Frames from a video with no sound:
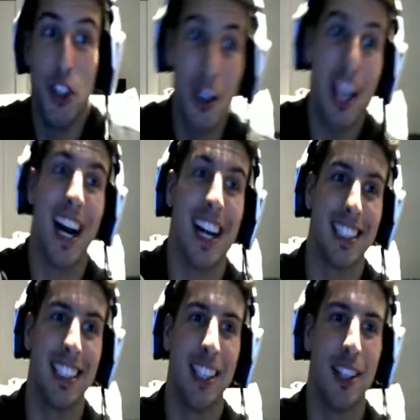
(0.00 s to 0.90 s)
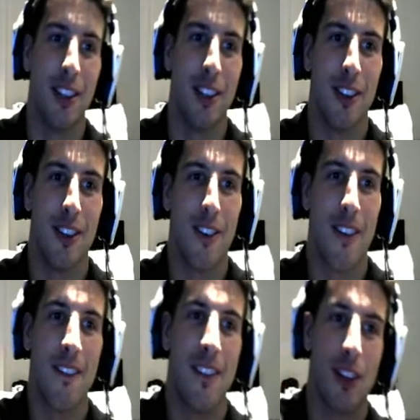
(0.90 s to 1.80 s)
out of here!
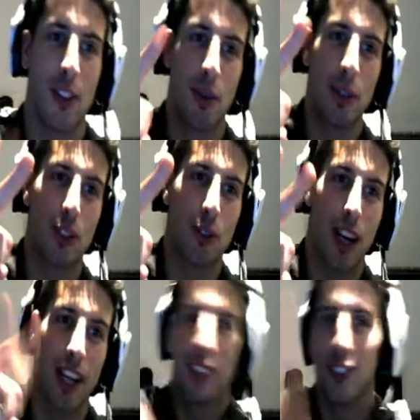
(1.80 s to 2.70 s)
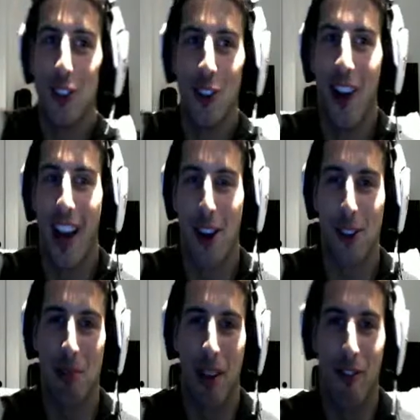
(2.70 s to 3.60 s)
Three strikes, you're out,
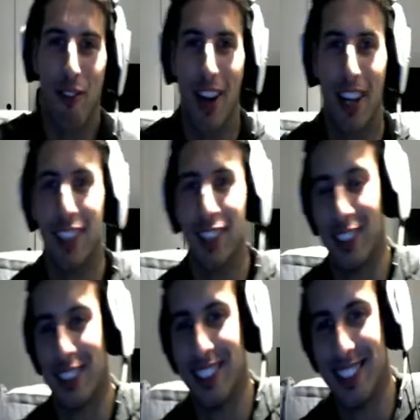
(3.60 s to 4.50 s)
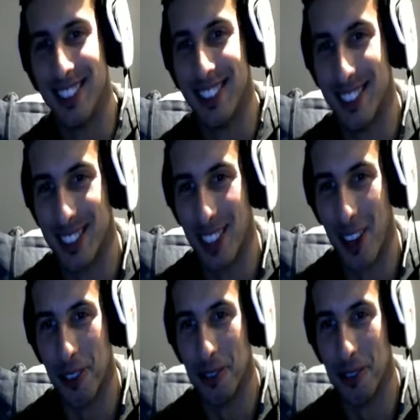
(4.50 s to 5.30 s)
my friend. So,